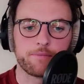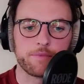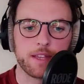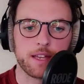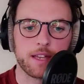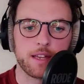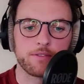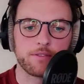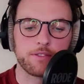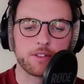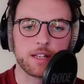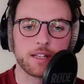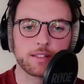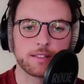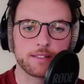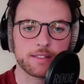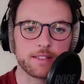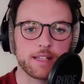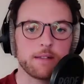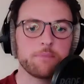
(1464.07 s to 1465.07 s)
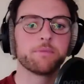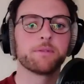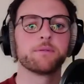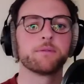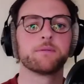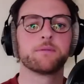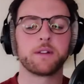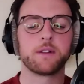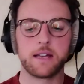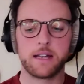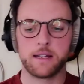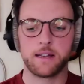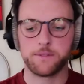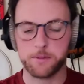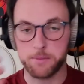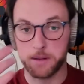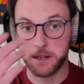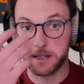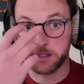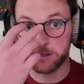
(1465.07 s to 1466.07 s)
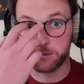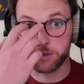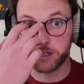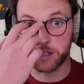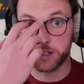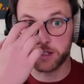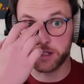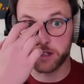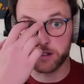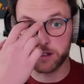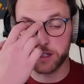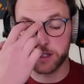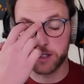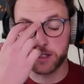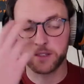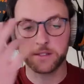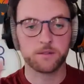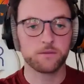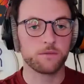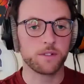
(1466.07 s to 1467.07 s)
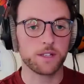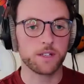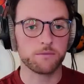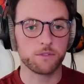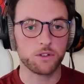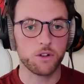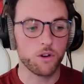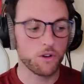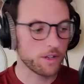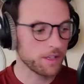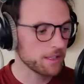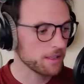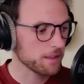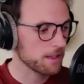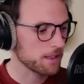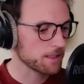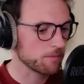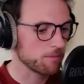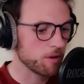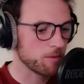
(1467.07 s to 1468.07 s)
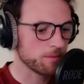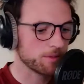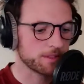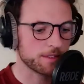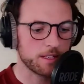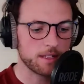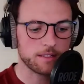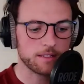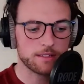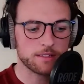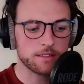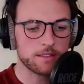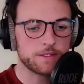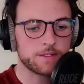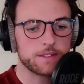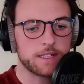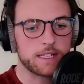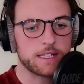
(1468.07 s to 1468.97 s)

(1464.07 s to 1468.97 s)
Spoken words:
If you'd like to tip the band, we are currently recording at the moment, songs and stuff,